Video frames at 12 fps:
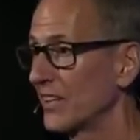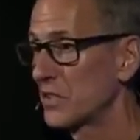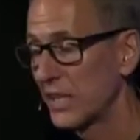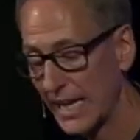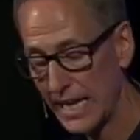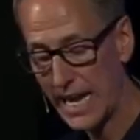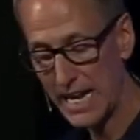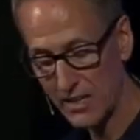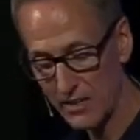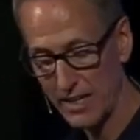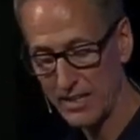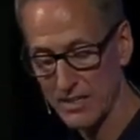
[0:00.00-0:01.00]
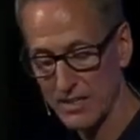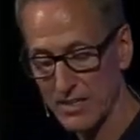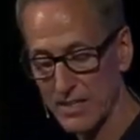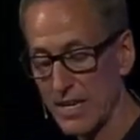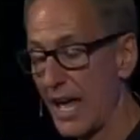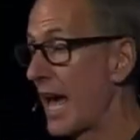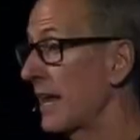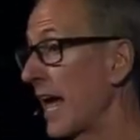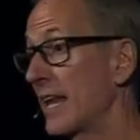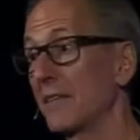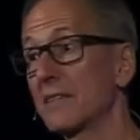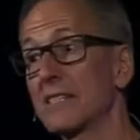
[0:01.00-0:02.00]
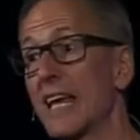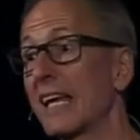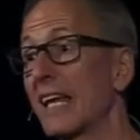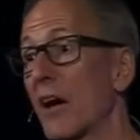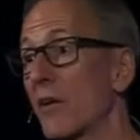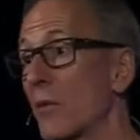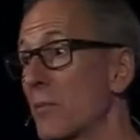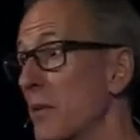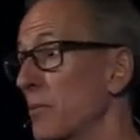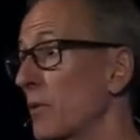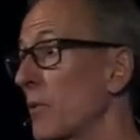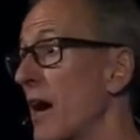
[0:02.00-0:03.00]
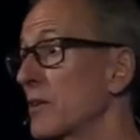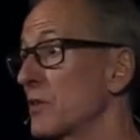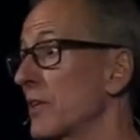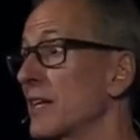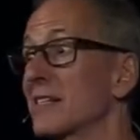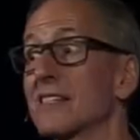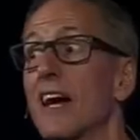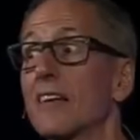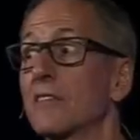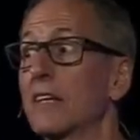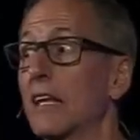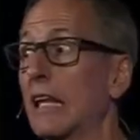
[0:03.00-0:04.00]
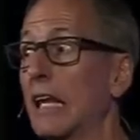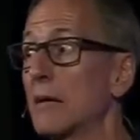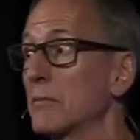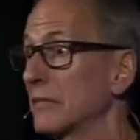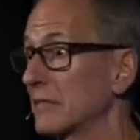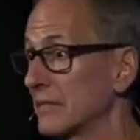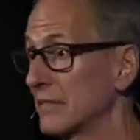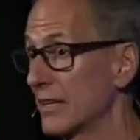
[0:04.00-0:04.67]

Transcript: to get angry. And even take it out on people around you that it's not even them,